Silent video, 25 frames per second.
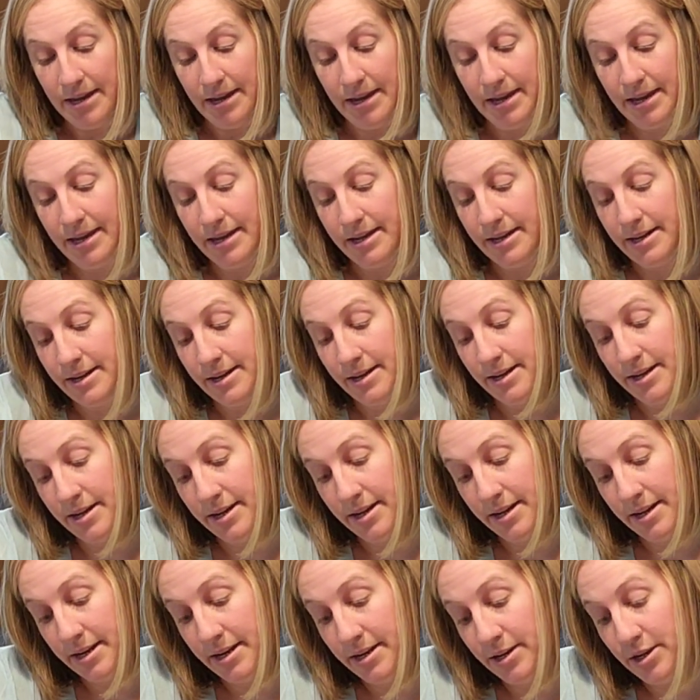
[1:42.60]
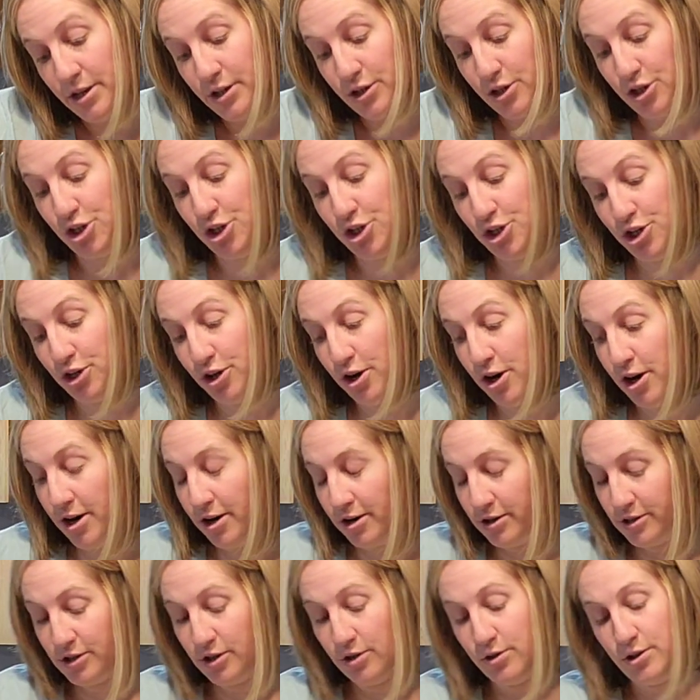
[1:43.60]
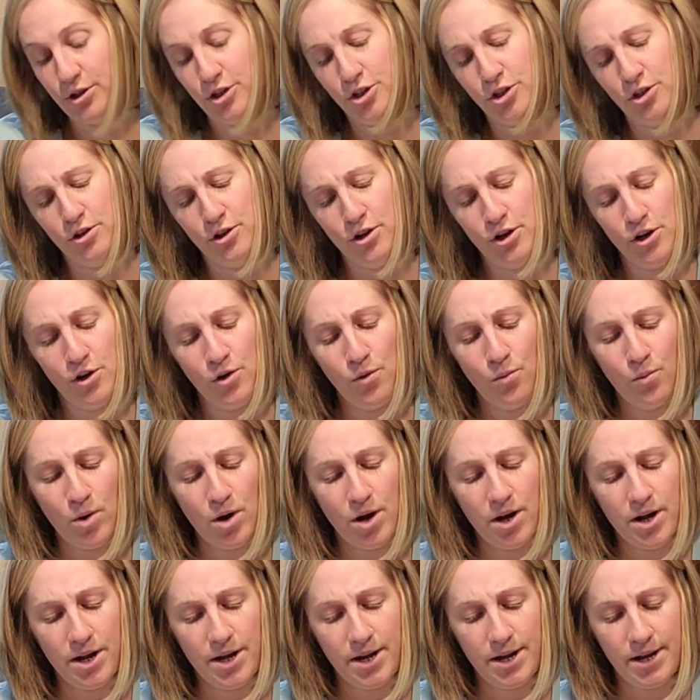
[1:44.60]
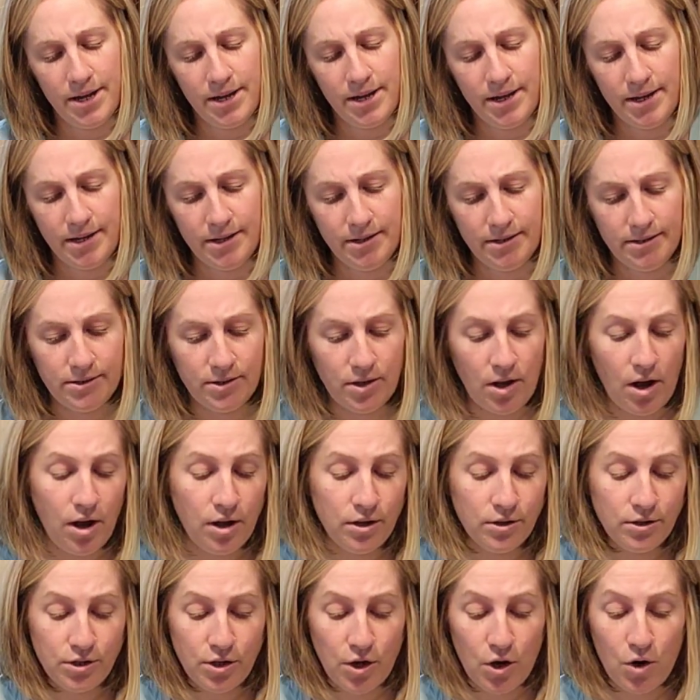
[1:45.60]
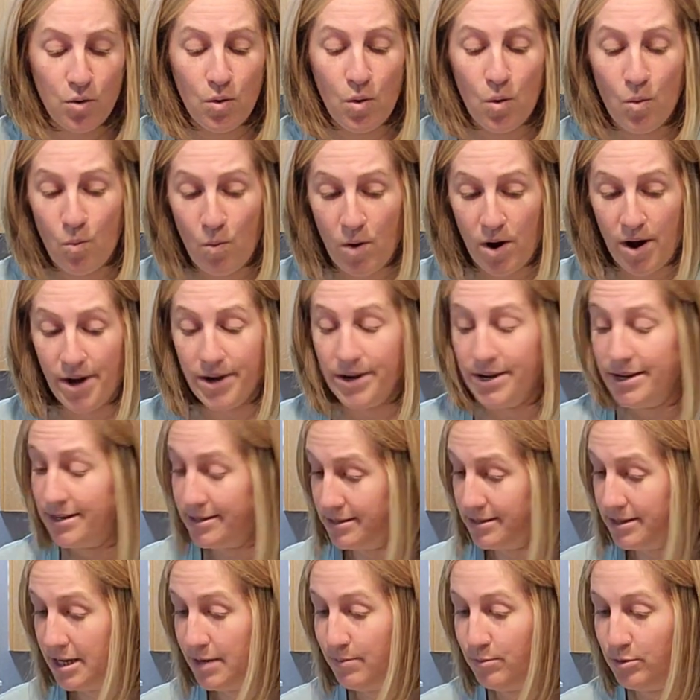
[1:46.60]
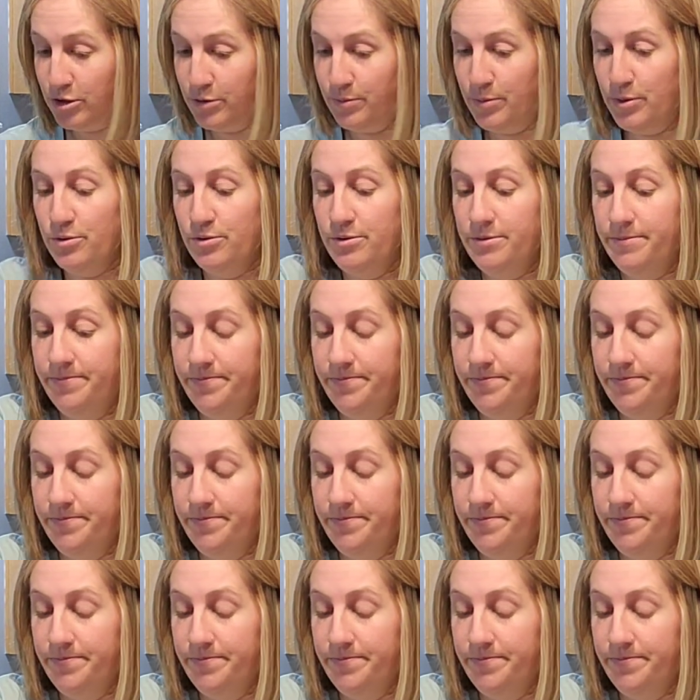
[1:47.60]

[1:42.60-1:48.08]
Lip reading: And sugar. So the sugar was also 1 tablespoon.